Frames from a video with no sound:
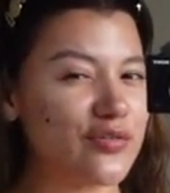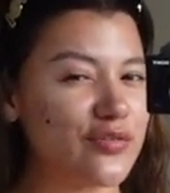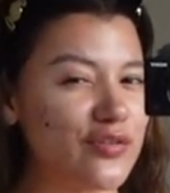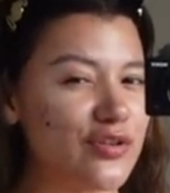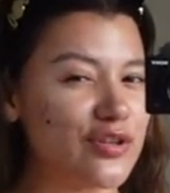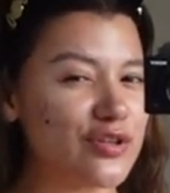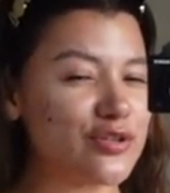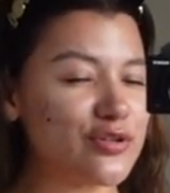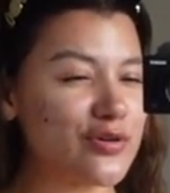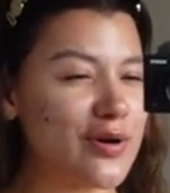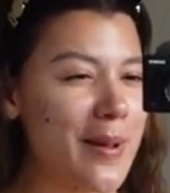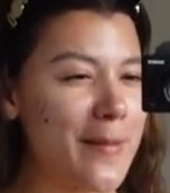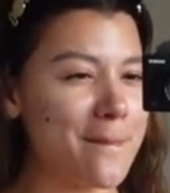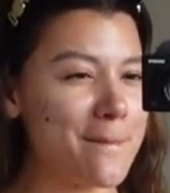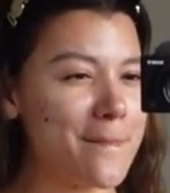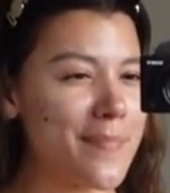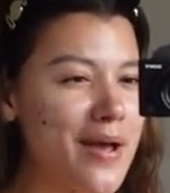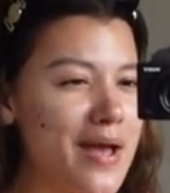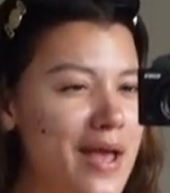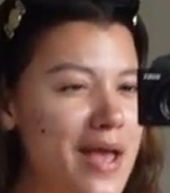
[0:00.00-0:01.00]
for the trip.
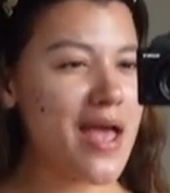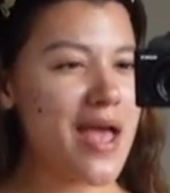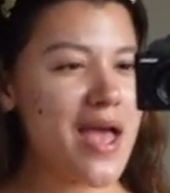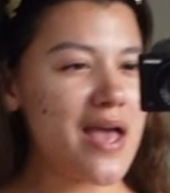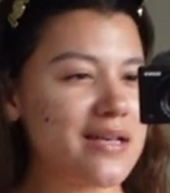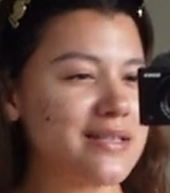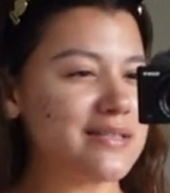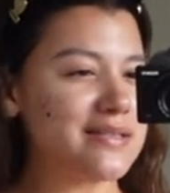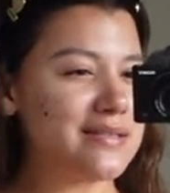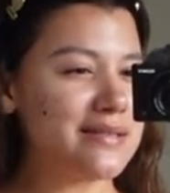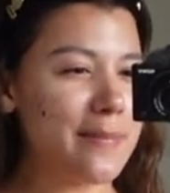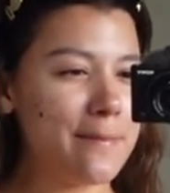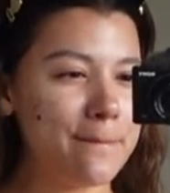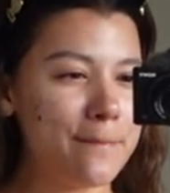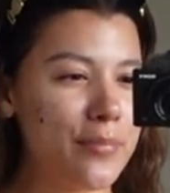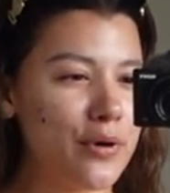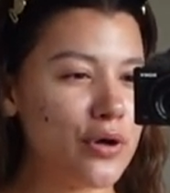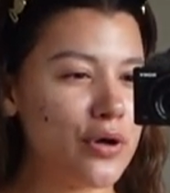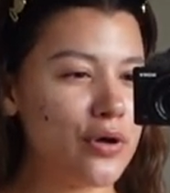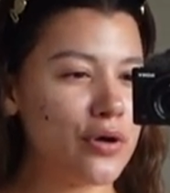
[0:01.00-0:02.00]

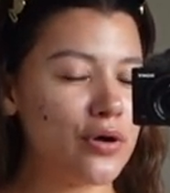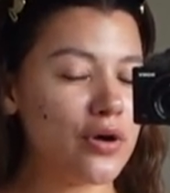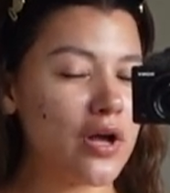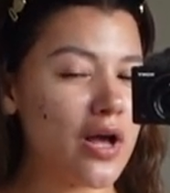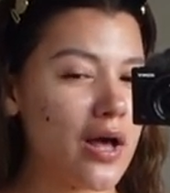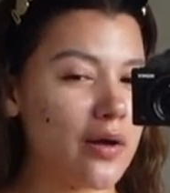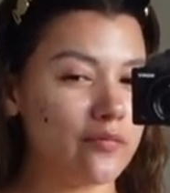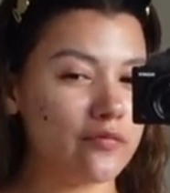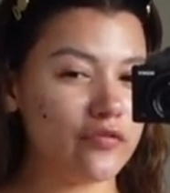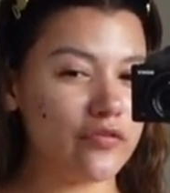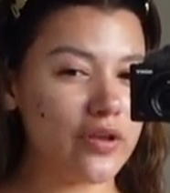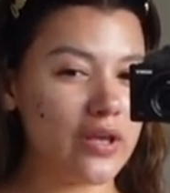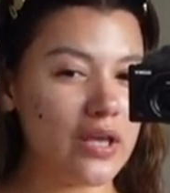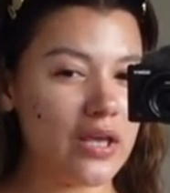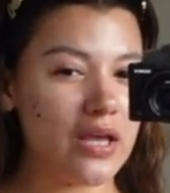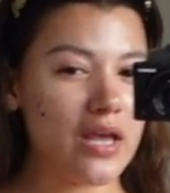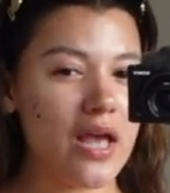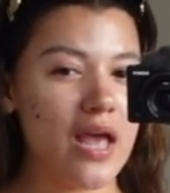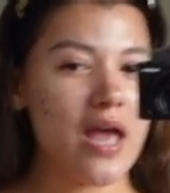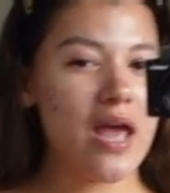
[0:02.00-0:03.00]
Simple,
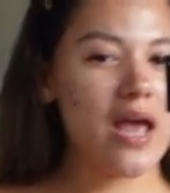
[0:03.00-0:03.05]
comfy,